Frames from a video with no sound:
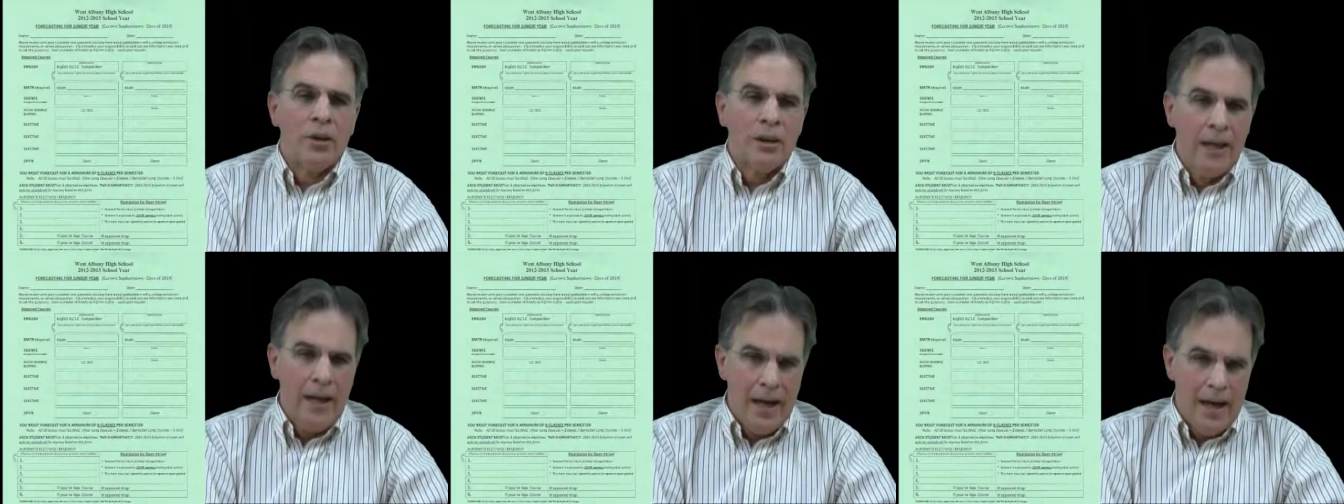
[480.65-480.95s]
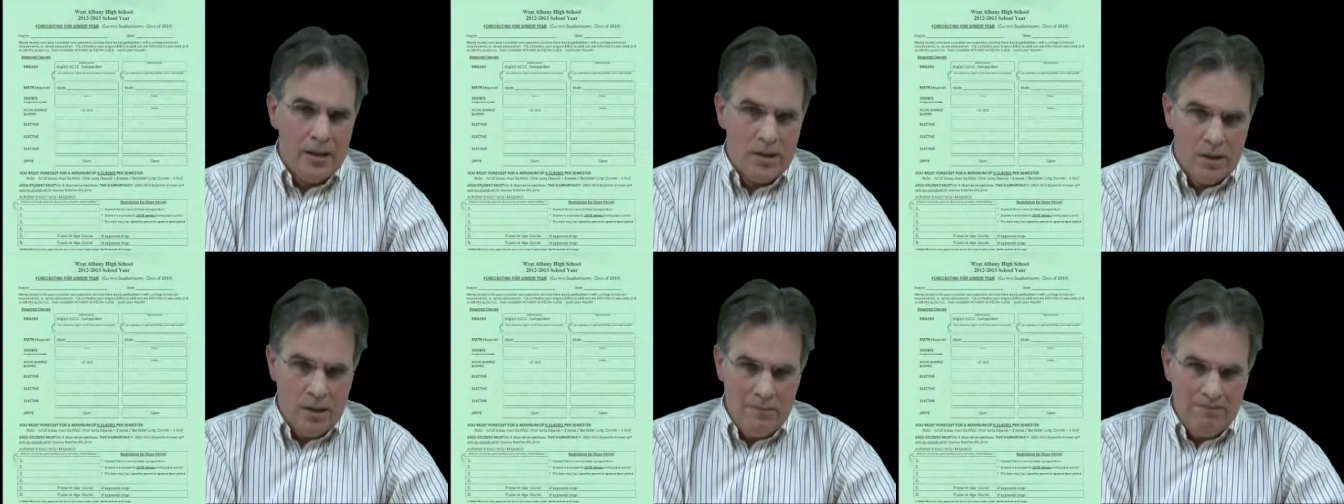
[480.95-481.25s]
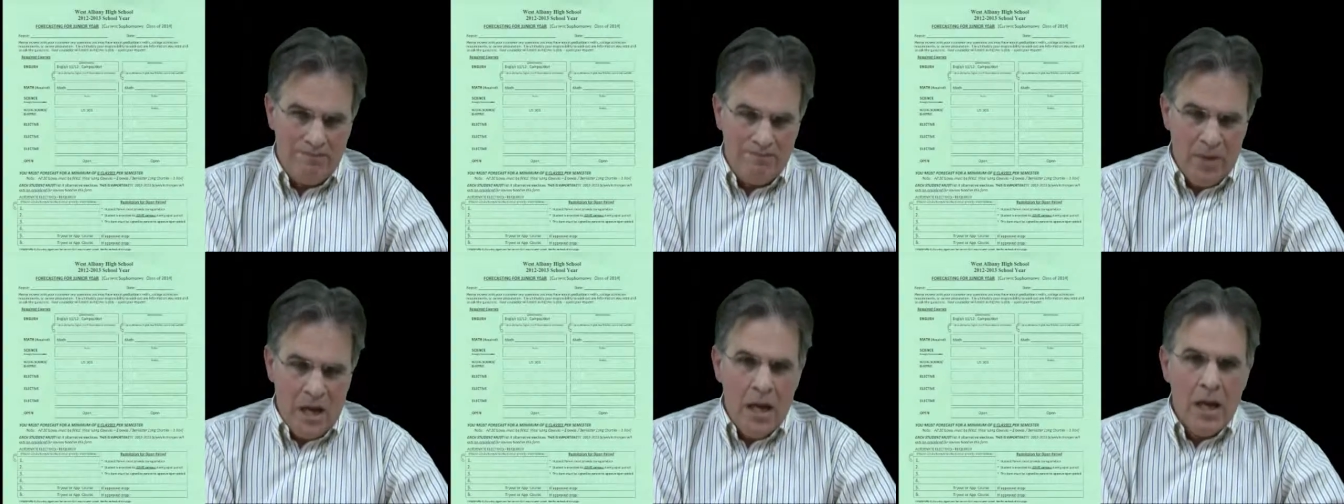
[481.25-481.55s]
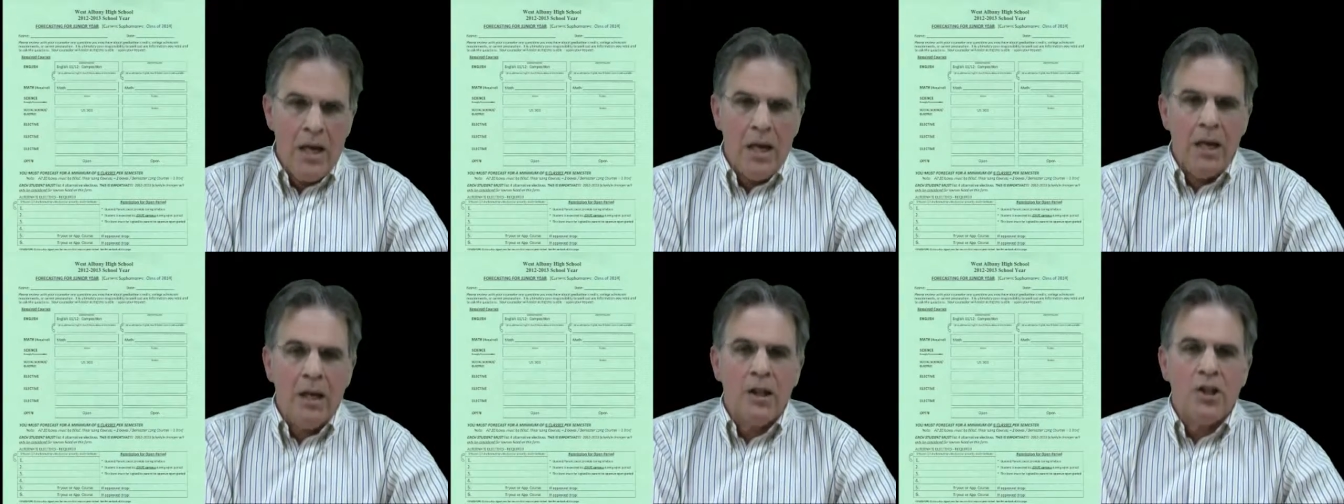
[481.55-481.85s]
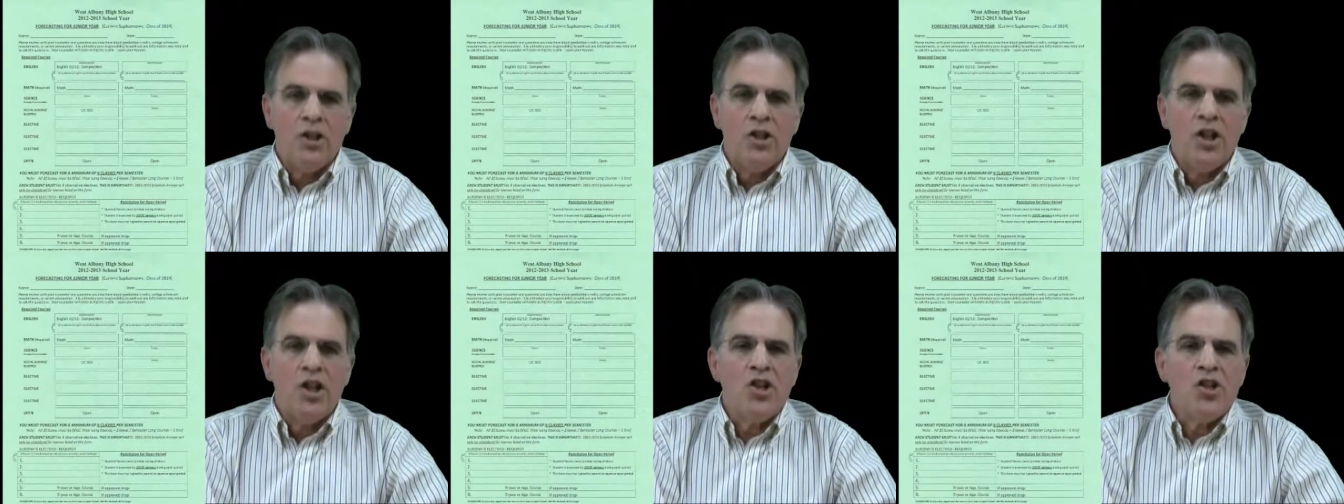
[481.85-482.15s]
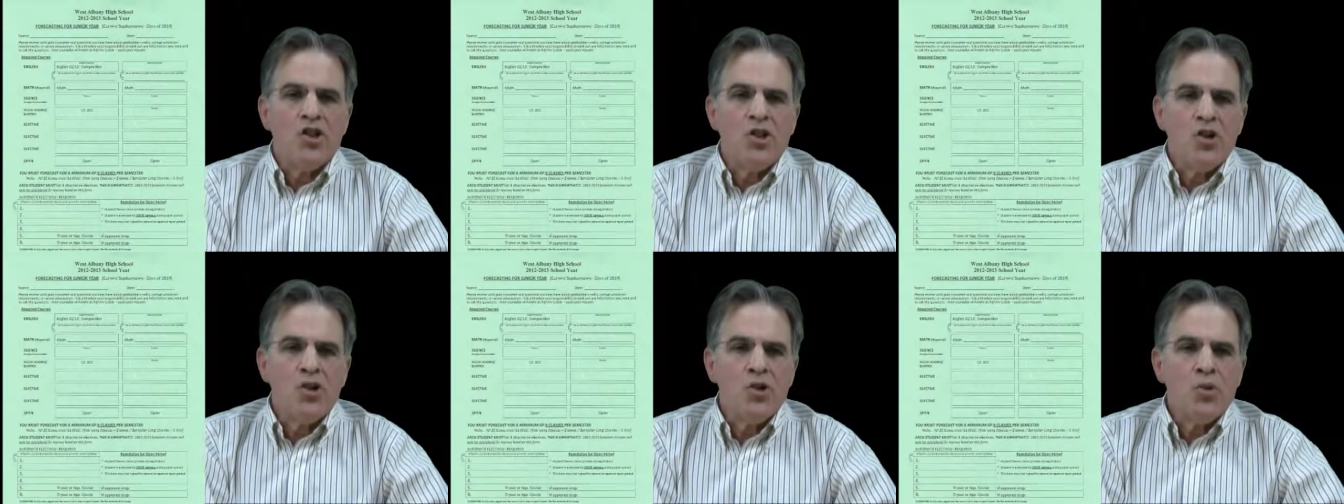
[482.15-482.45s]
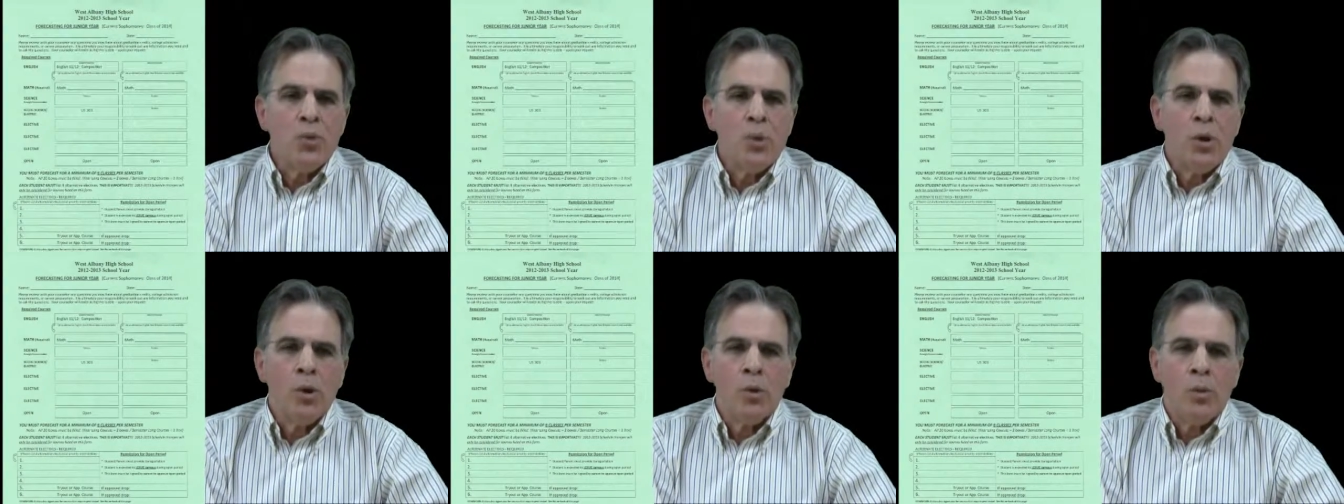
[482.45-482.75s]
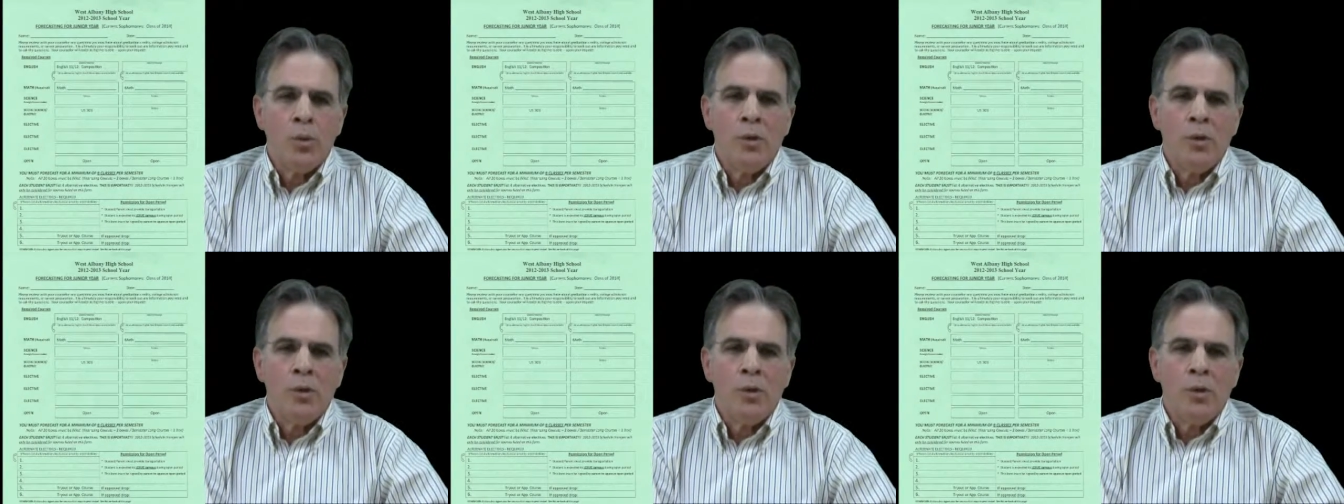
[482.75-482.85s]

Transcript: class. Teachers will